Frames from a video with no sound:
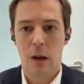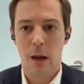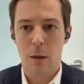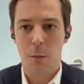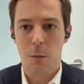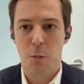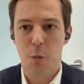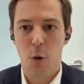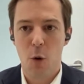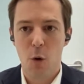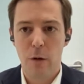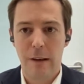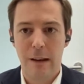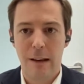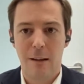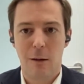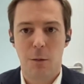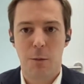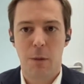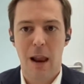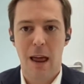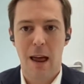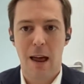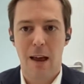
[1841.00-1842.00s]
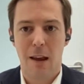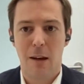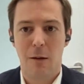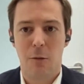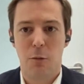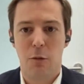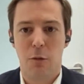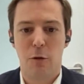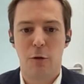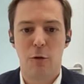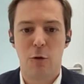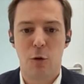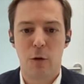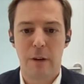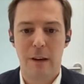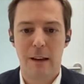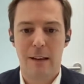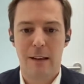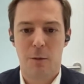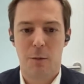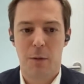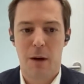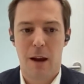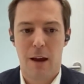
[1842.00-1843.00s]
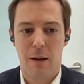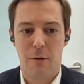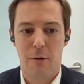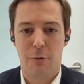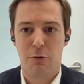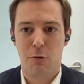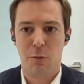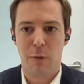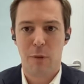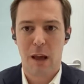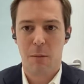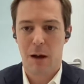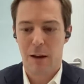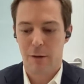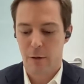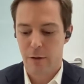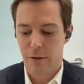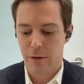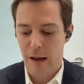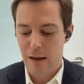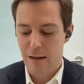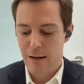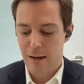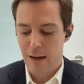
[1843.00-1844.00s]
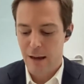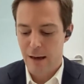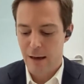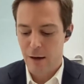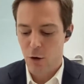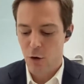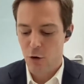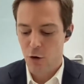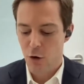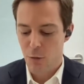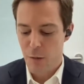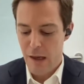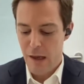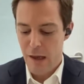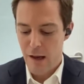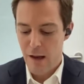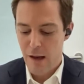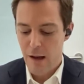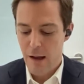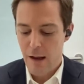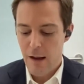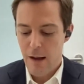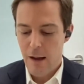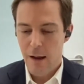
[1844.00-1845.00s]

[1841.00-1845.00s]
impose its plan, bulldoze its plan for Myanmar society and economy,